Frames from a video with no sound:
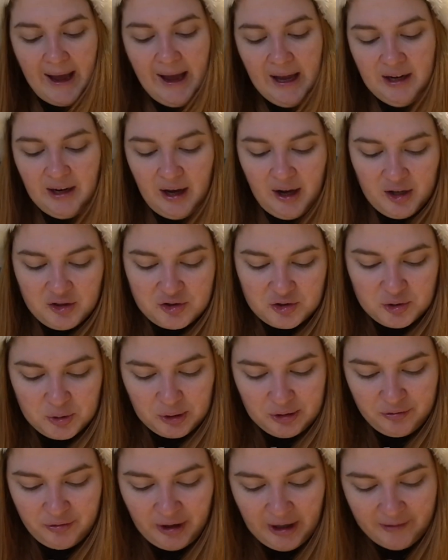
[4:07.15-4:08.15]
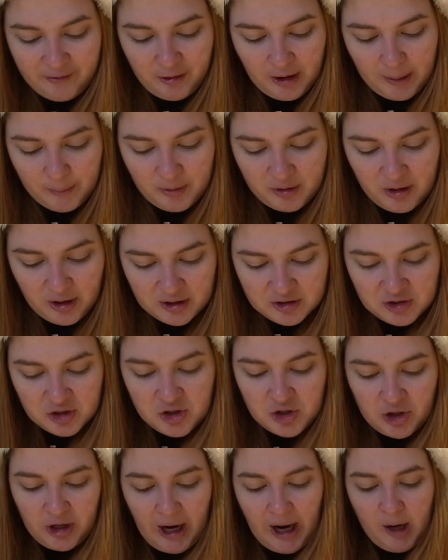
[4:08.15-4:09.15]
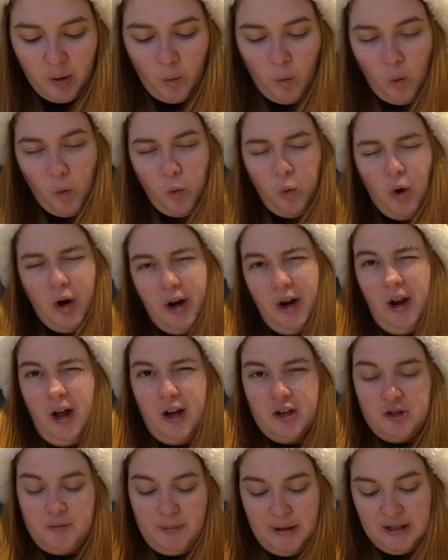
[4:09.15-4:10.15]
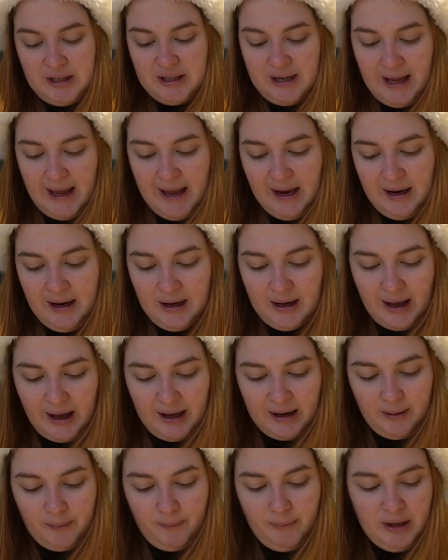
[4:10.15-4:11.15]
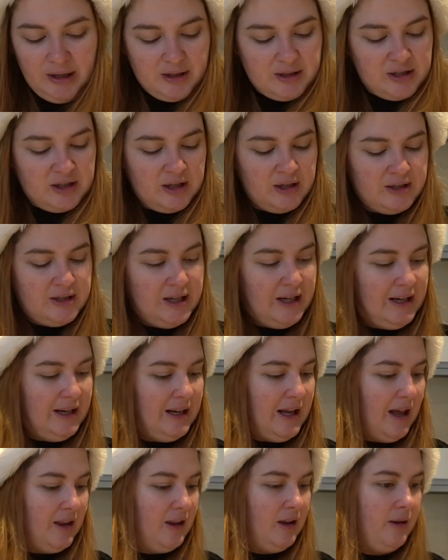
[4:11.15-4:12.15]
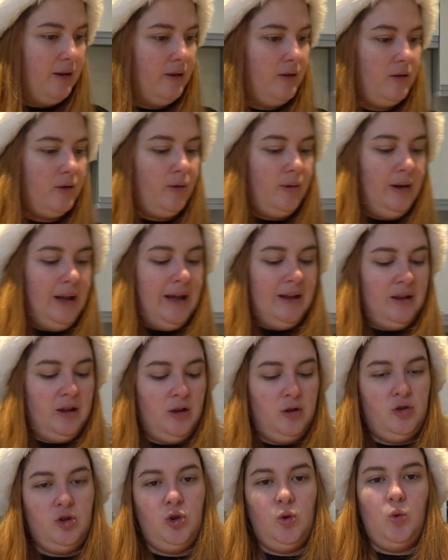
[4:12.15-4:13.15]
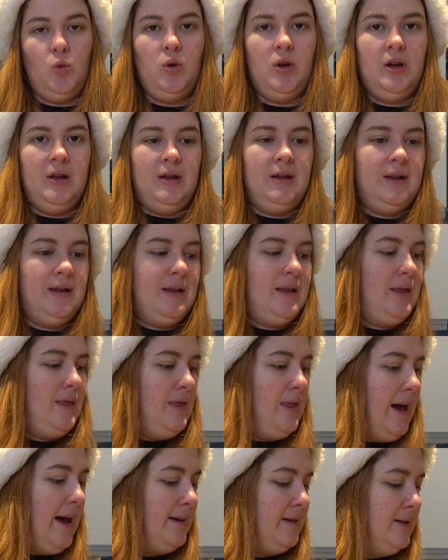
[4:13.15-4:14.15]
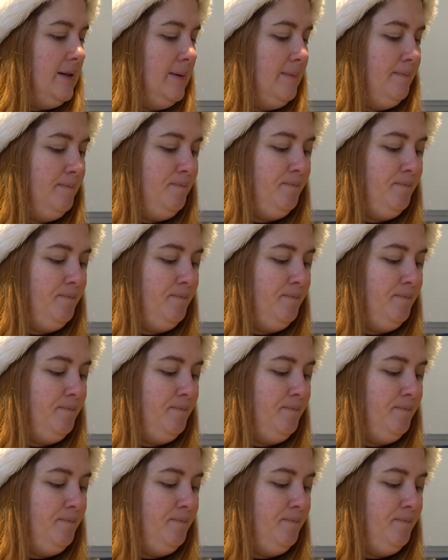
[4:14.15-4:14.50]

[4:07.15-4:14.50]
Add 125 grams of caster sugar and 1 large beaten egg and mix together. So let's do that.